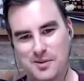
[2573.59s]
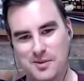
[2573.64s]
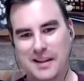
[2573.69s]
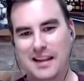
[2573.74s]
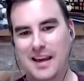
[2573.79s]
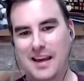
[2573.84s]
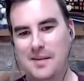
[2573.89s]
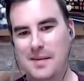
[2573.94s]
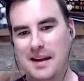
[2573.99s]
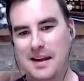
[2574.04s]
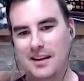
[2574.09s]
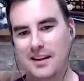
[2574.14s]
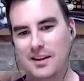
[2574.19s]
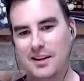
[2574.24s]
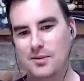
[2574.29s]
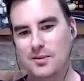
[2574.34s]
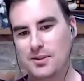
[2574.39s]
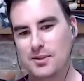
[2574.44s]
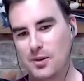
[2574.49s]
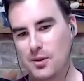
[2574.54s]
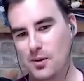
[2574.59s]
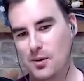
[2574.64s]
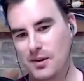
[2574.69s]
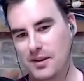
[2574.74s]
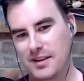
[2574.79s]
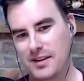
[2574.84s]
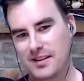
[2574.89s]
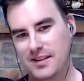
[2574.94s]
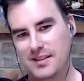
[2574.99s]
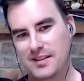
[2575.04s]
Be like, hey man, can you
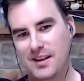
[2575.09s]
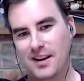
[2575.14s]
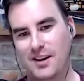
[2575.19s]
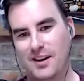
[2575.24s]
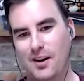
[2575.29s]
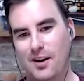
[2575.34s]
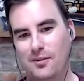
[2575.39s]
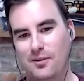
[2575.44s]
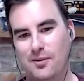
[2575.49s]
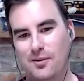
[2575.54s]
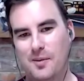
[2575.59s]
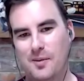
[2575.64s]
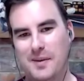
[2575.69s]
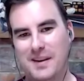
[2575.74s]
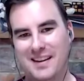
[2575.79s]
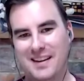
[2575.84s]
score this uh, call for me?